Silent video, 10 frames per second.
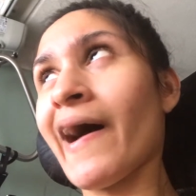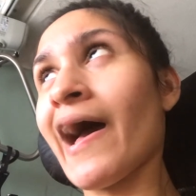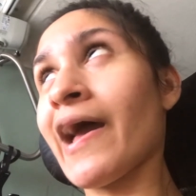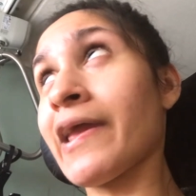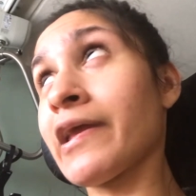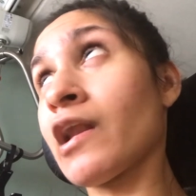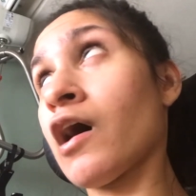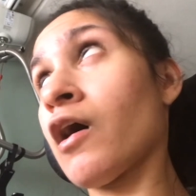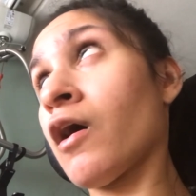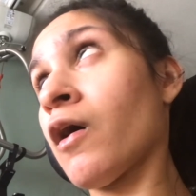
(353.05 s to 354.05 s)
but you
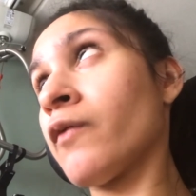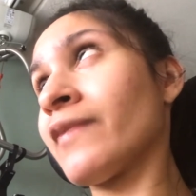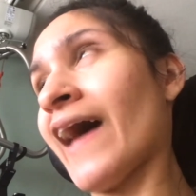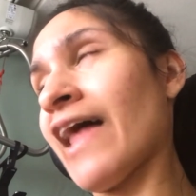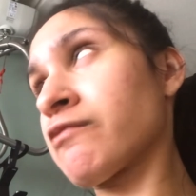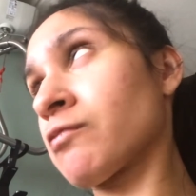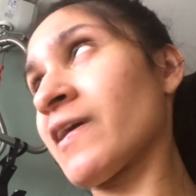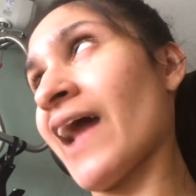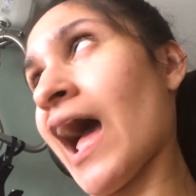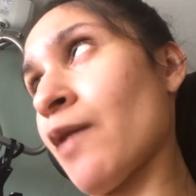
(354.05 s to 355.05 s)
know, that's
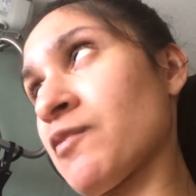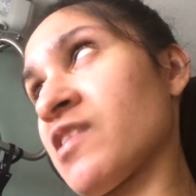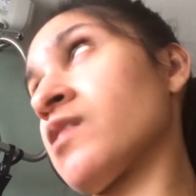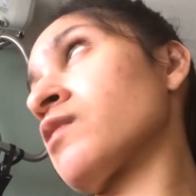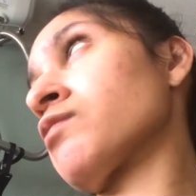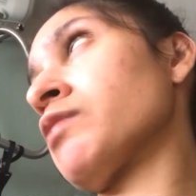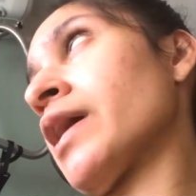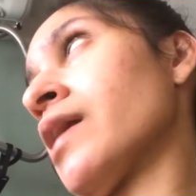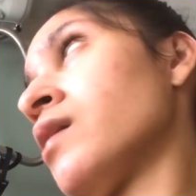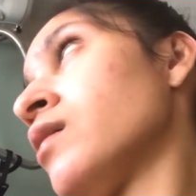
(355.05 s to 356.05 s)
what happens
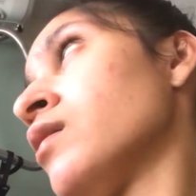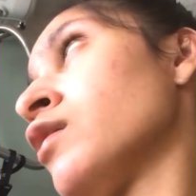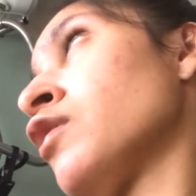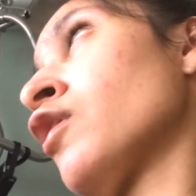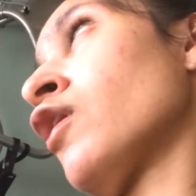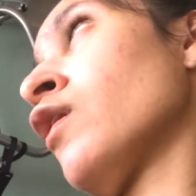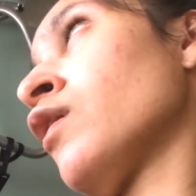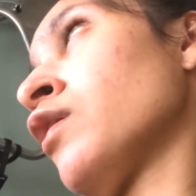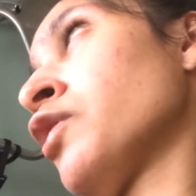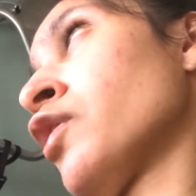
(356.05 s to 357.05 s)
when
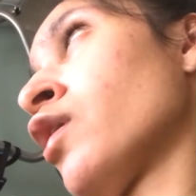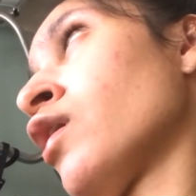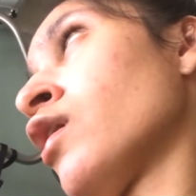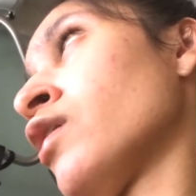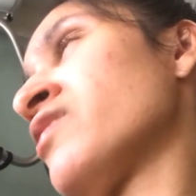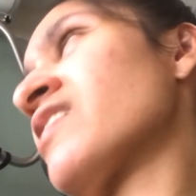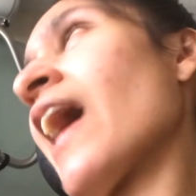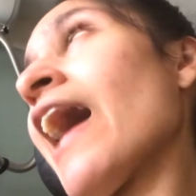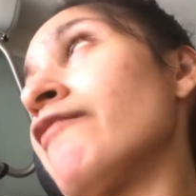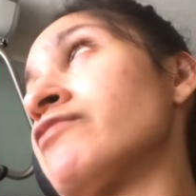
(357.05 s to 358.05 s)
your
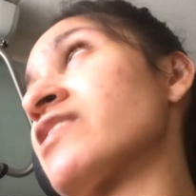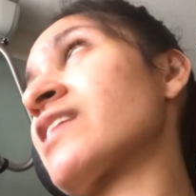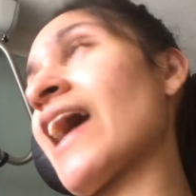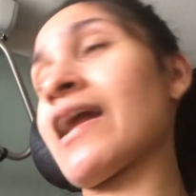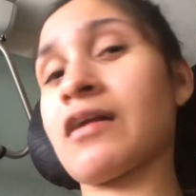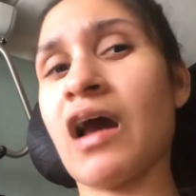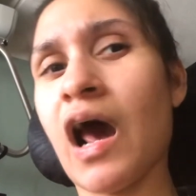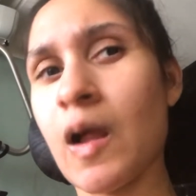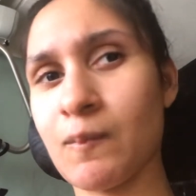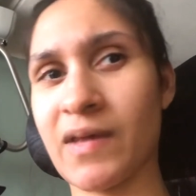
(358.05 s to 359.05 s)
scribes can't
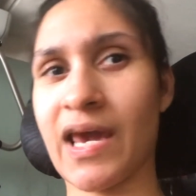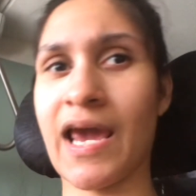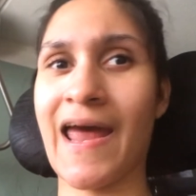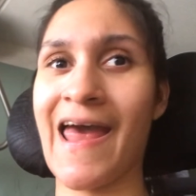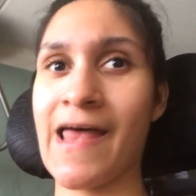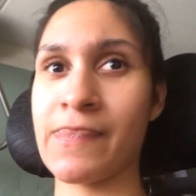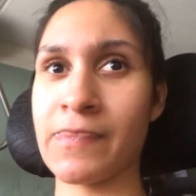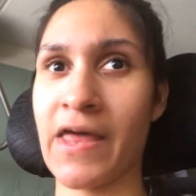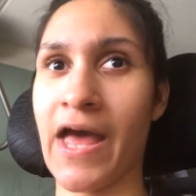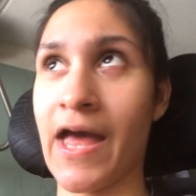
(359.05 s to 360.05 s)
come,
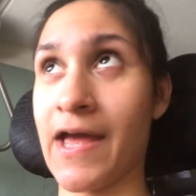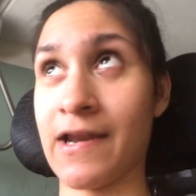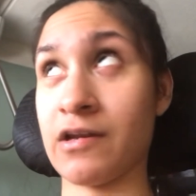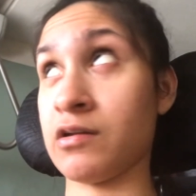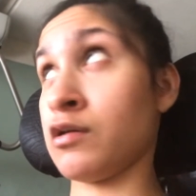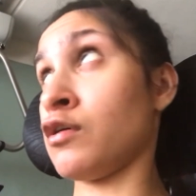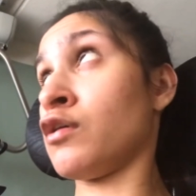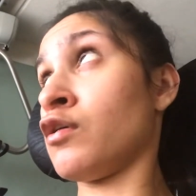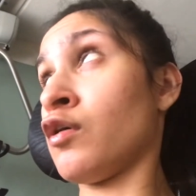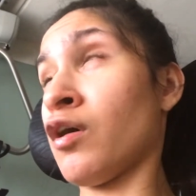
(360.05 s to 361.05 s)
and then,
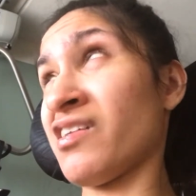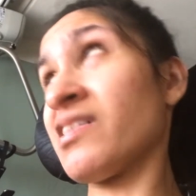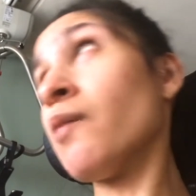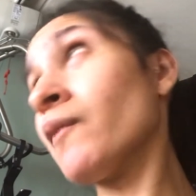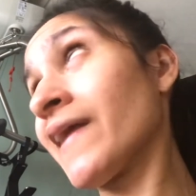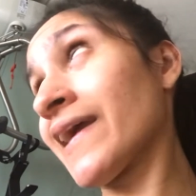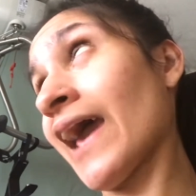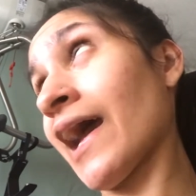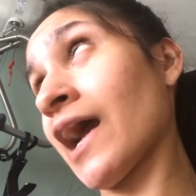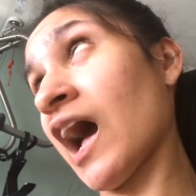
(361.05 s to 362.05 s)
or somebody
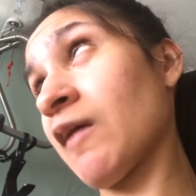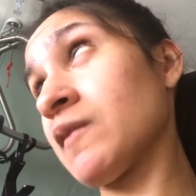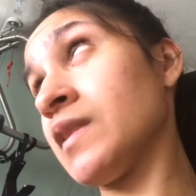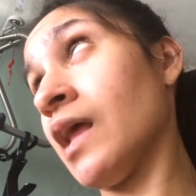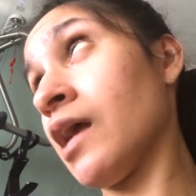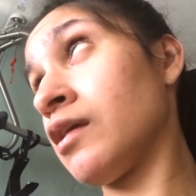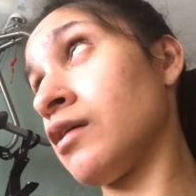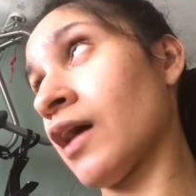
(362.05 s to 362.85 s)
can't come, and then